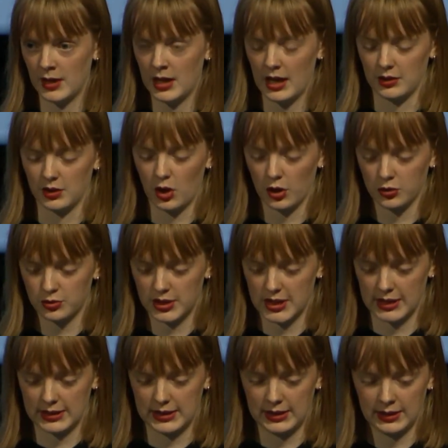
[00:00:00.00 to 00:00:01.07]
and
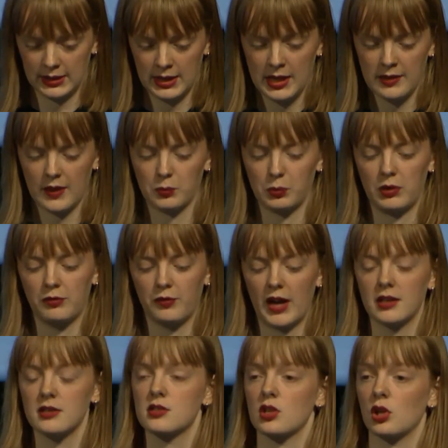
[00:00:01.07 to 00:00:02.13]
contradicting that we
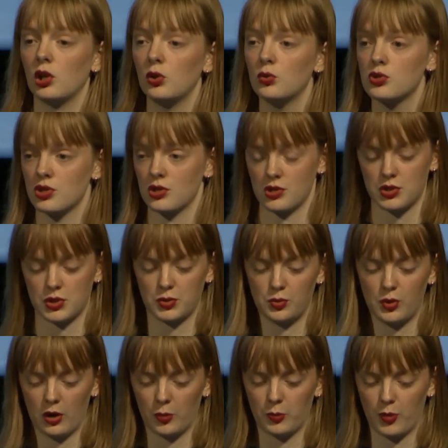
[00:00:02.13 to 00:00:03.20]
find solutions to
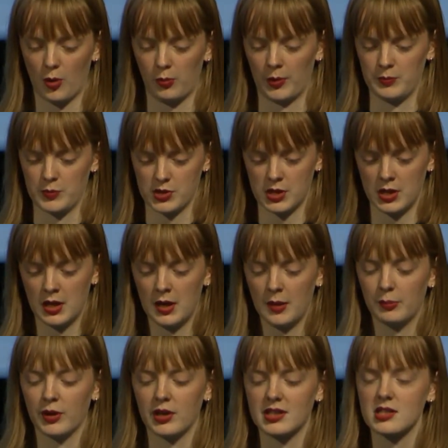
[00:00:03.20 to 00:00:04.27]
our problems.
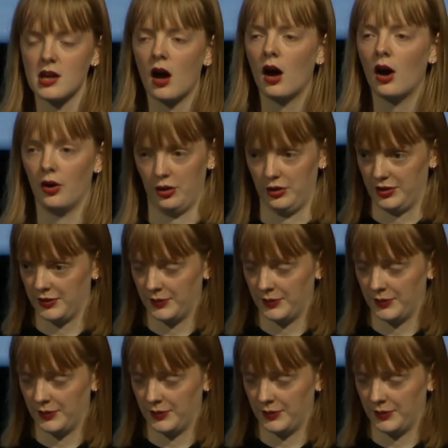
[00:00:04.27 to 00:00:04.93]
But it's hard.